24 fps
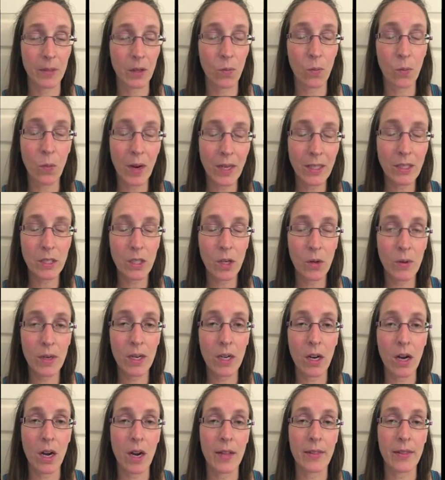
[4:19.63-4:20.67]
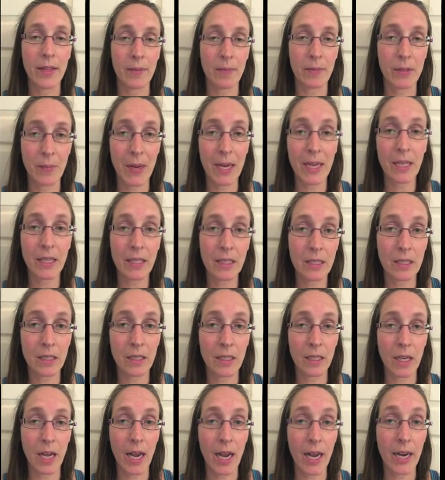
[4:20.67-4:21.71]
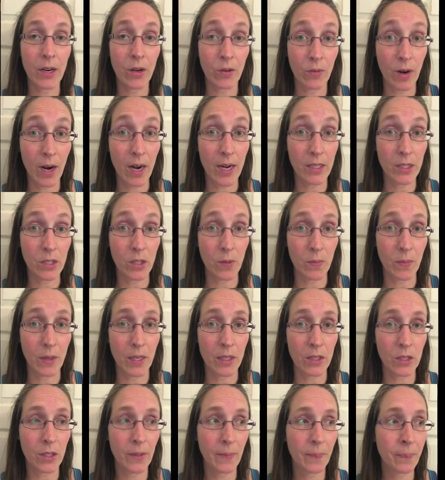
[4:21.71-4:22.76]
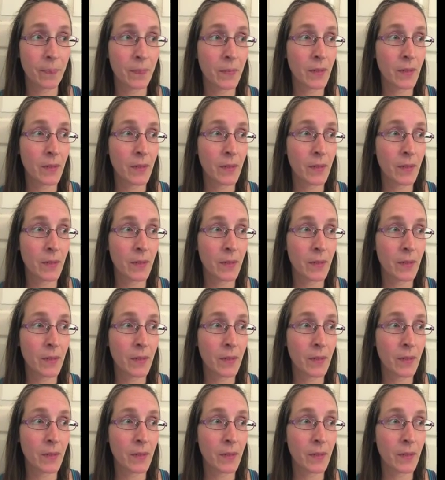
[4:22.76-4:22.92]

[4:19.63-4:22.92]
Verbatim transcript: What's going on that's making this little guy cry so much?